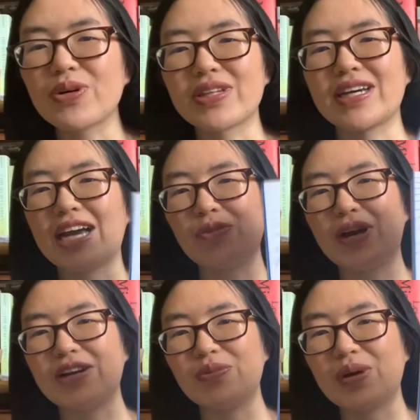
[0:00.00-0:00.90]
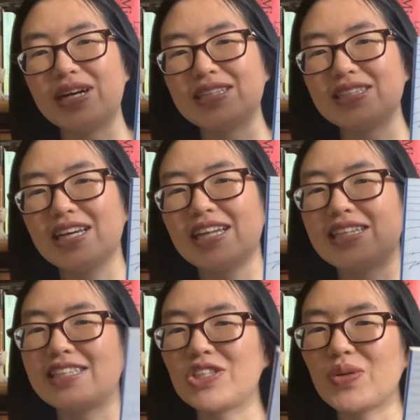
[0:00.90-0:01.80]
that I read was The
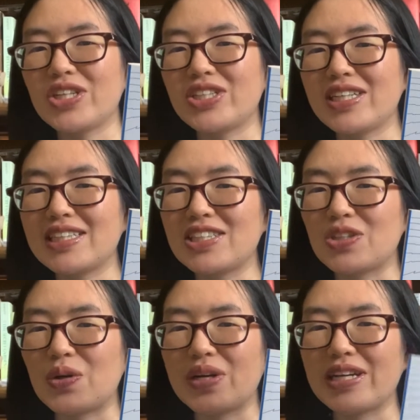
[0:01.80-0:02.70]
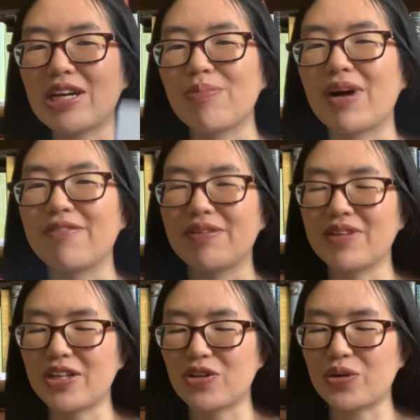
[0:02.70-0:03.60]
Situation in the Story by
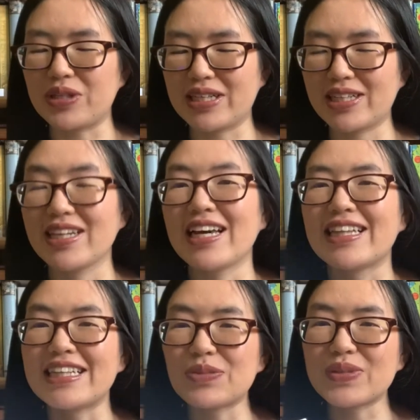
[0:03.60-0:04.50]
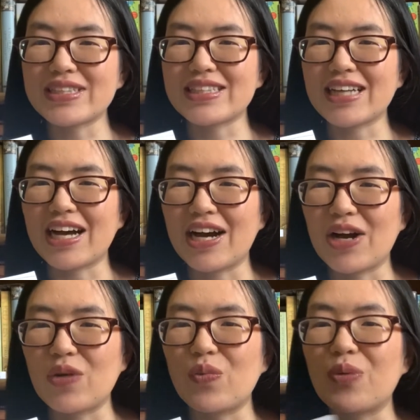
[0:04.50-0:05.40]
Vivian Gornick. This was what we